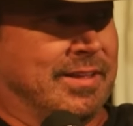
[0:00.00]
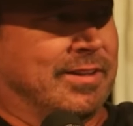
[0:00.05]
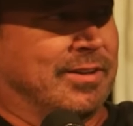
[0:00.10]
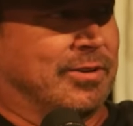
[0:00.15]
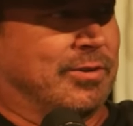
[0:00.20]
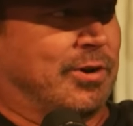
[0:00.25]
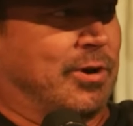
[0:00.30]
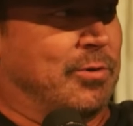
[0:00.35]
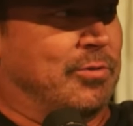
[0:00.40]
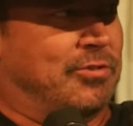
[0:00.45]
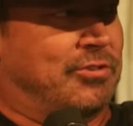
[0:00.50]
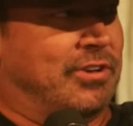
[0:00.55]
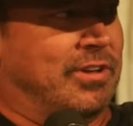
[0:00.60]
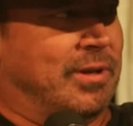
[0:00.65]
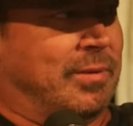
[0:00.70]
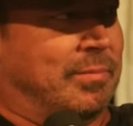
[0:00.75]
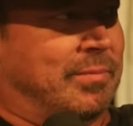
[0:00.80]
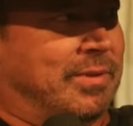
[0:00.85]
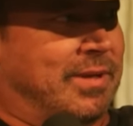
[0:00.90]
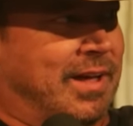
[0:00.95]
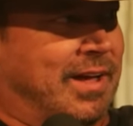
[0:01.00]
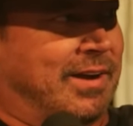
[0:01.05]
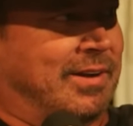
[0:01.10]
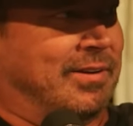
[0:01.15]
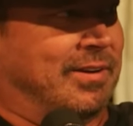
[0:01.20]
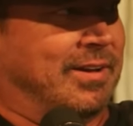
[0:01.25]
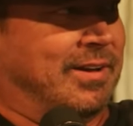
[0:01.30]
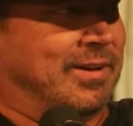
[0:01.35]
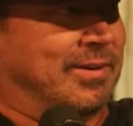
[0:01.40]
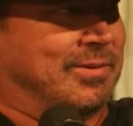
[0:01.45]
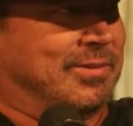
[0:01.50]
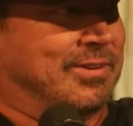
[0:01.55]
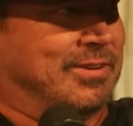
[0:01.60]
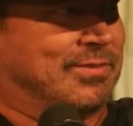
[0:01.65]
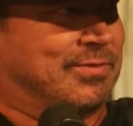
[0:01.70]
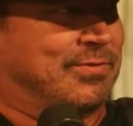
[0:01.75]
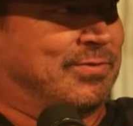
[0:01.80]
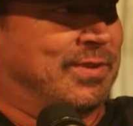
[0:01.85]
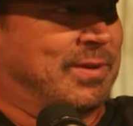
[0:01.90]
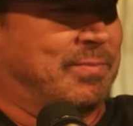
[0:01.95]
Crow Jim. I don't know.
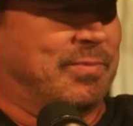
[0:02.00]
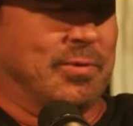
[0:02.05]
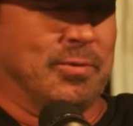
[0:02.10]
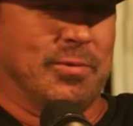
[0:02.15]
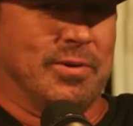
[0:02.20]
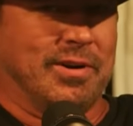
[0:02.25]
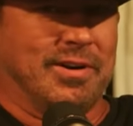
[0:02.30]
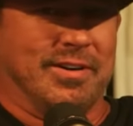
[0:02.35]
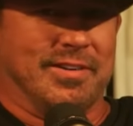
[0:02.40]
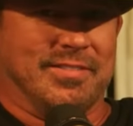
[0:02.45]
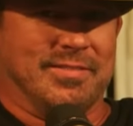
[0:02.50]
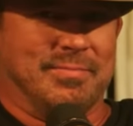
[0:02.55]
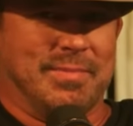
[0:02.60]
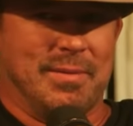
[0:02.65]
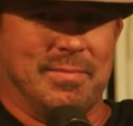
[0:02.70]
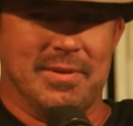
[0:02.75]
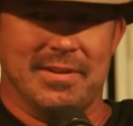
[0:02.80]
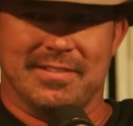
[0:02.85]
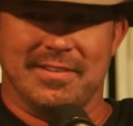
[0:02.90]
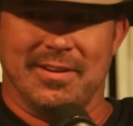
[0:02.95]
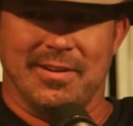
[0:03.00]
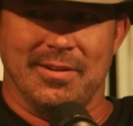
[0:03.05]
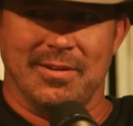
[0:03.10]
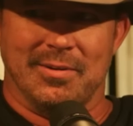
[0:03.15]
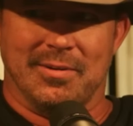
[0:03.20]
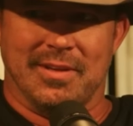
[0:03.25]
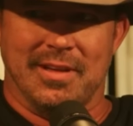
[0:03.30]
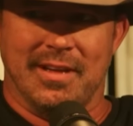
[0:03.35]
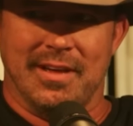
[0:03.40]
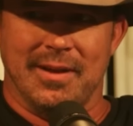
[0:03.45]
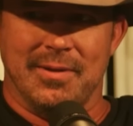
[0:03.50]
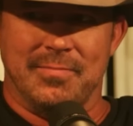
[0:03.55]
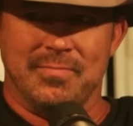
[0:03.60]
Just flip the words. Maybe it's all okay.